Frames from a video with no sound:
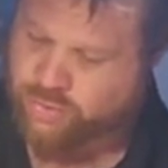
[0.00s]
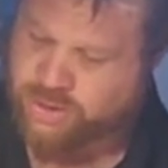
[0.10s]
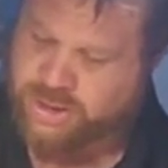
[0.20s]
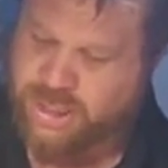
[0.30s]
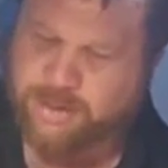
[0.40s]

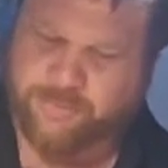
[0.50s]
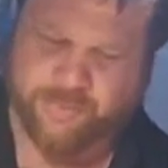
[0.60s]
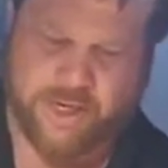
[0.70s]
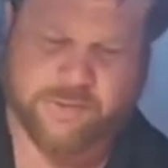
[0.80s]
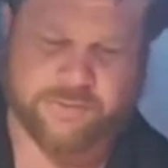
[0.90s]
3 times
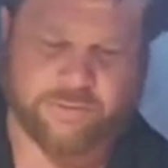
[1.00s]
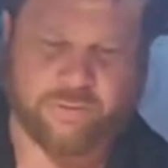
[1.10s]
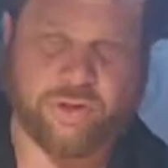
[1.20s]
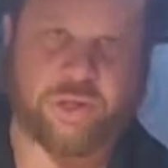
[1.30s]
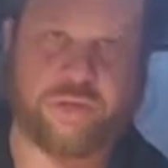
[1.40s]
around with the
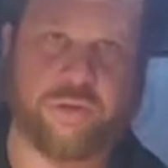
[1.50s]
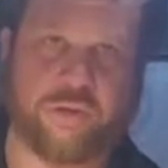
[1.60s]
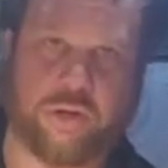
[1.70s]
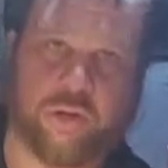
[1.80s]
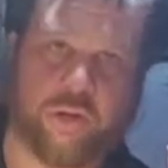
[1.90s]
residual
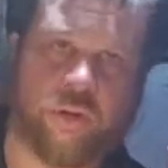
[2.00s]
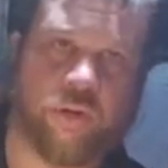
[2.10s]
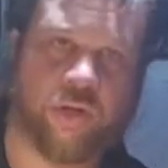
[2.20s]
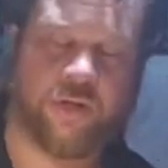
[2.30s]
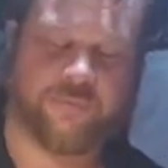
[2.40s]
glue
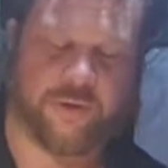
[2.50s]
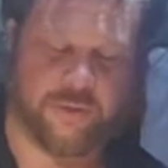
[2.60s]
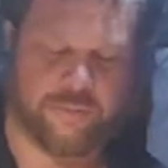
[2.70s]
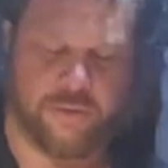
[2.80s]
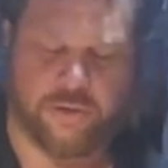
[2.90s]
left on
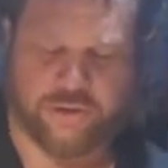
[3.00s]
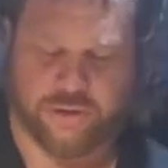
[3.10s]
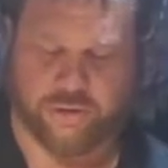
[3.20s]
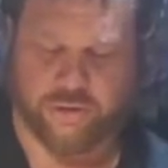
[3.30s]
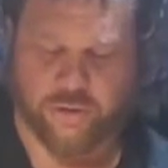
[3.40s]
the brush
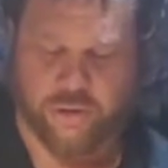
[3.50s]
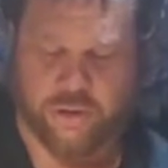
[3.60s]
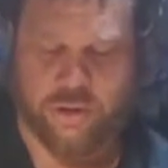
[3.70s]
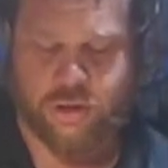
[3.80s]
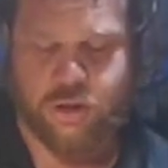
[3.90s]
is good.
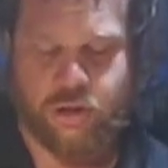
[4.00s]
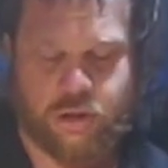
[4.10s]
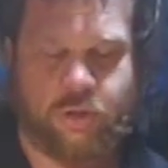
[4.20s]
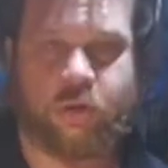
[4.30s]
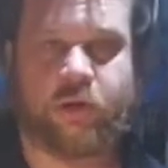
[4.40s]

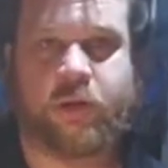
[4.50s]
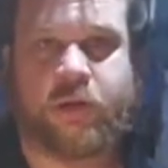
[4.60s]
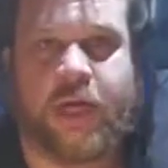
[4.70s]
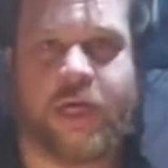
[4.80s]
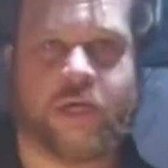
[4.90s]
You want
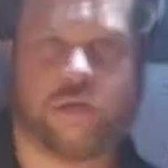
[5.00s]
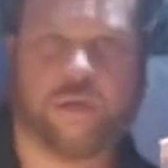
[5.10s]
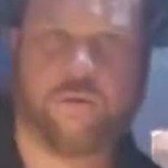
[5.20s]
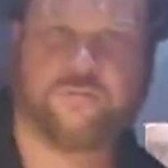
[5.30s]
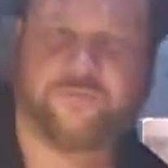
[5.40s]
to take your 2